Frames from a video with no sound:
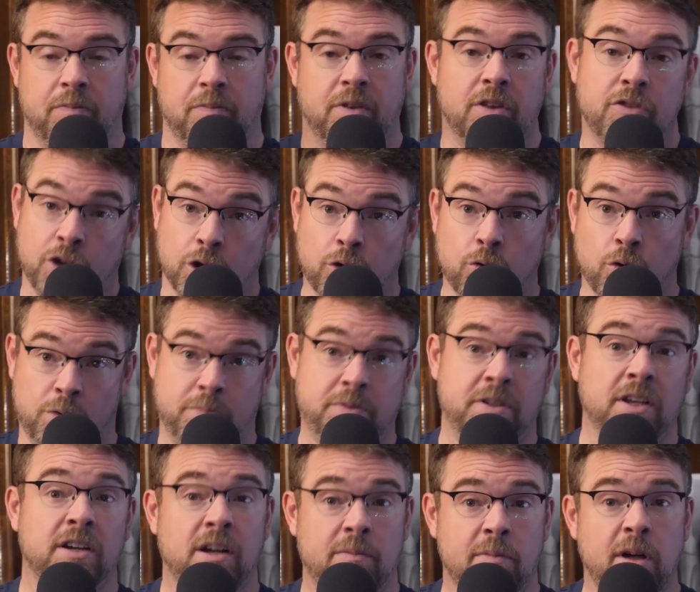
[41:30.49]
The groups that
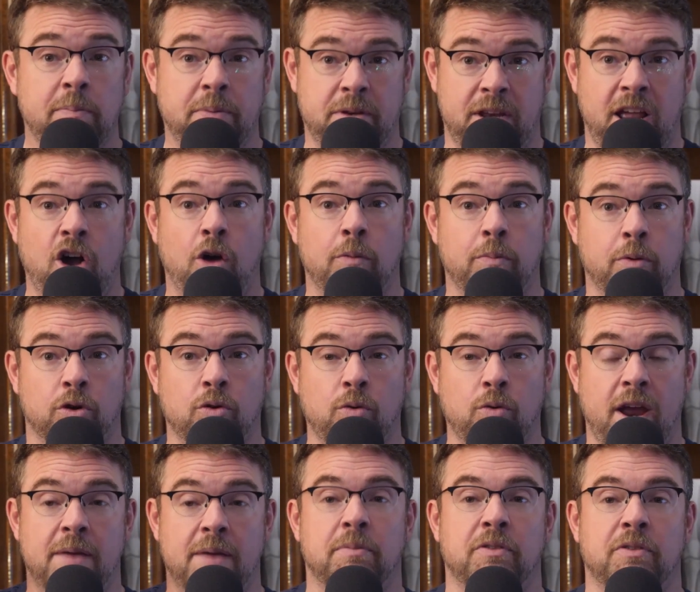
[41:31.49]
come up and help are
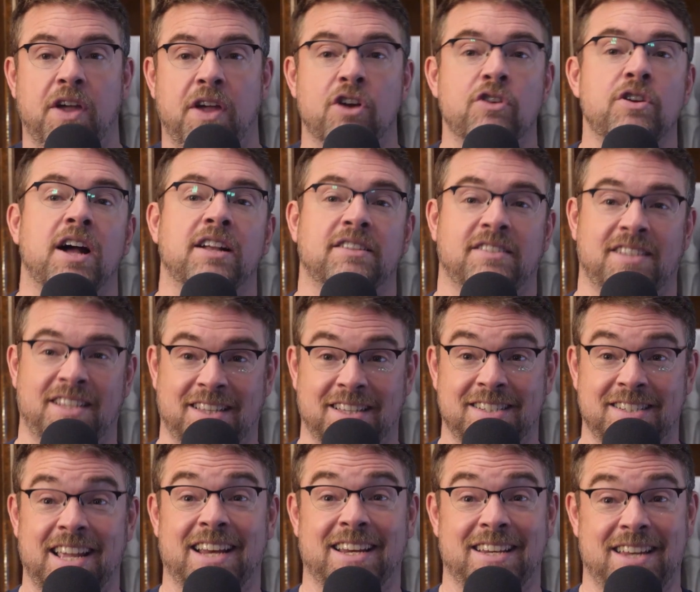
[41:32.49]
great, but they're not seeing the
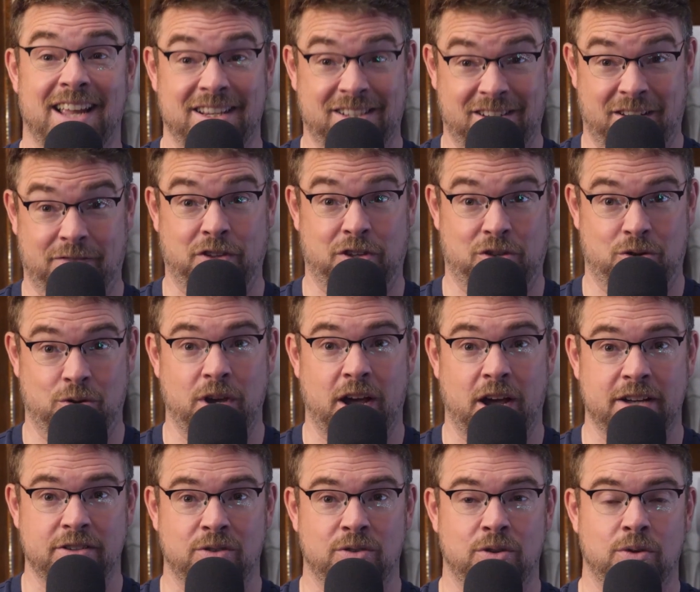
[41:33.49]
day-to-day stuff that you guys are doing.